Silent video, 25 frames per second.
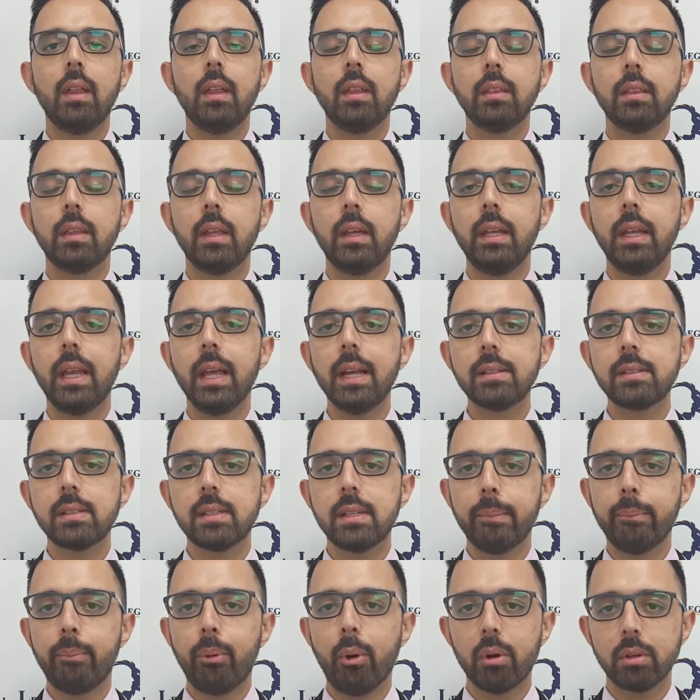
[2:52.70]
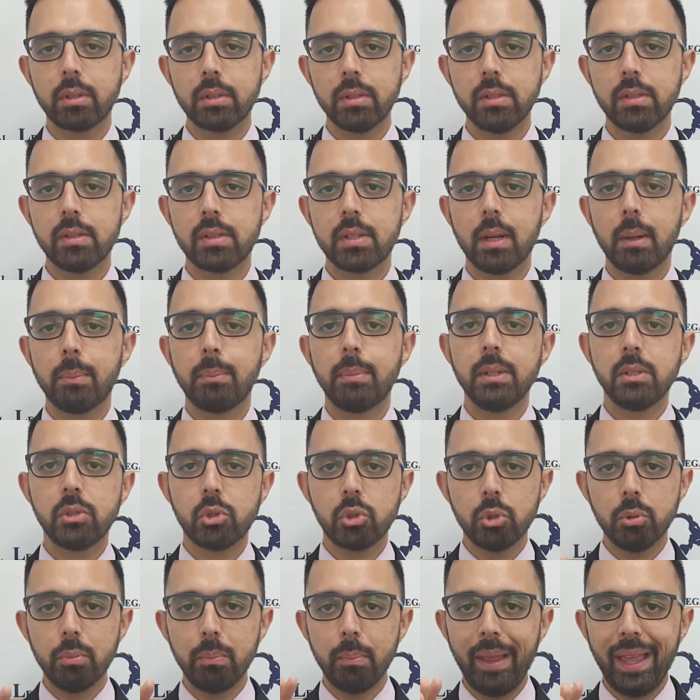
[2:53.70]
The next important step is
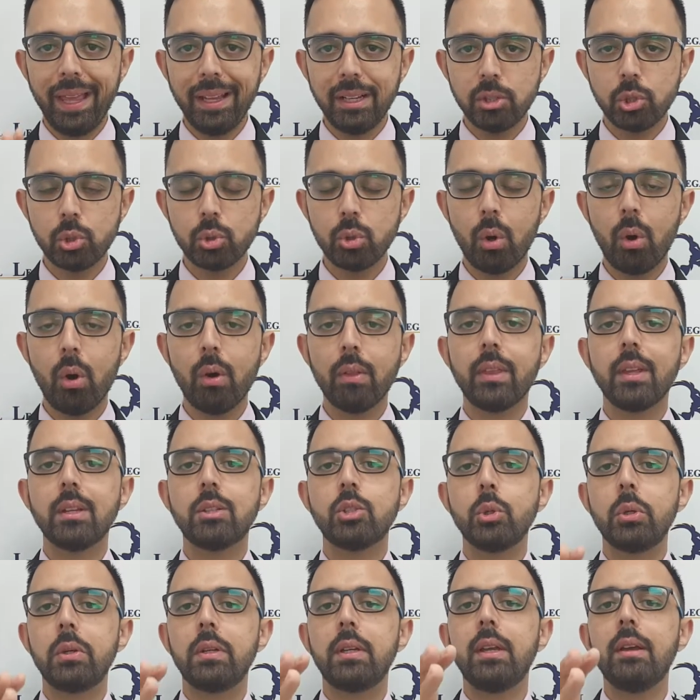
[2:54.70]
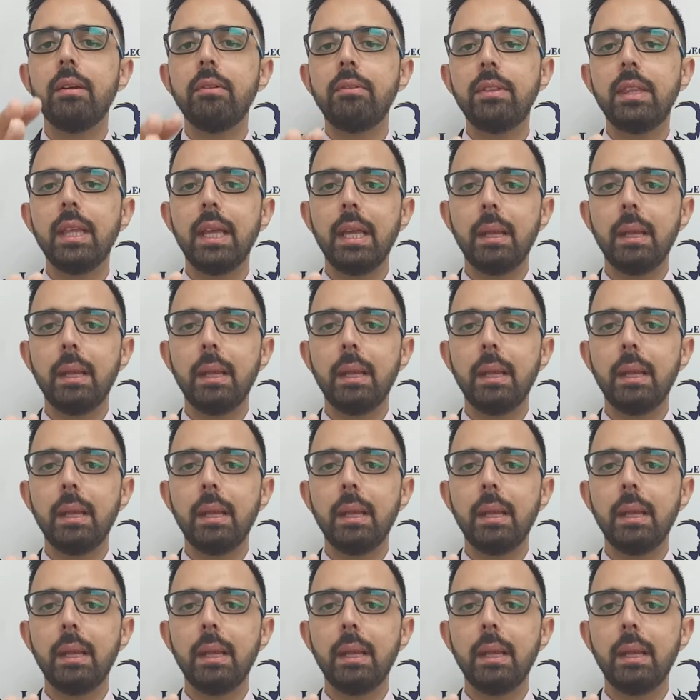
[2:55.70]
to make sure that you give the